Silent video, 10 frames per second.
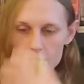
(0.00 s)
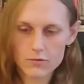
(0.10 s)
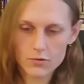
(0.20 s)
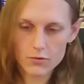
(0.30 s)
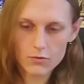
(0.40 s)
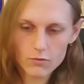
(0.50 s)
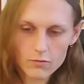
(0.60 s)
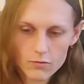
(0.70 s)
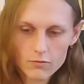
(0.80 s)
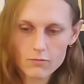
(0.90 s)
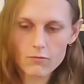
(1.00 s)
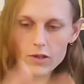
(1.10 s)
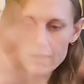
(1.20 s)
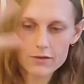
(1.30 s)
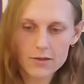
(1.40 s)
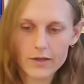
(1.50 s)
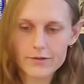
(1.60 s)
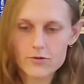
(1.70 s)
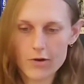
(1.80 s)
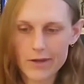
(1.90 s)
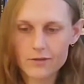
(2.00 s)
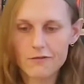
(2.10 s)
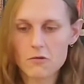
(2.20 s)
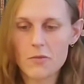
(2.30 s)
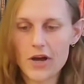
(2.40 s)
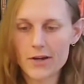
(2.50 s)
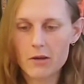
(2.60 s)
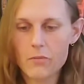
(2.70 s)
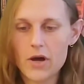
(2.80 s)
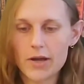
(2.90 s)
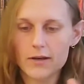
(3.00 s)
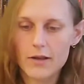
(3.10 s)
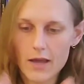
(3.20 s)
to release the constraints of the body and mind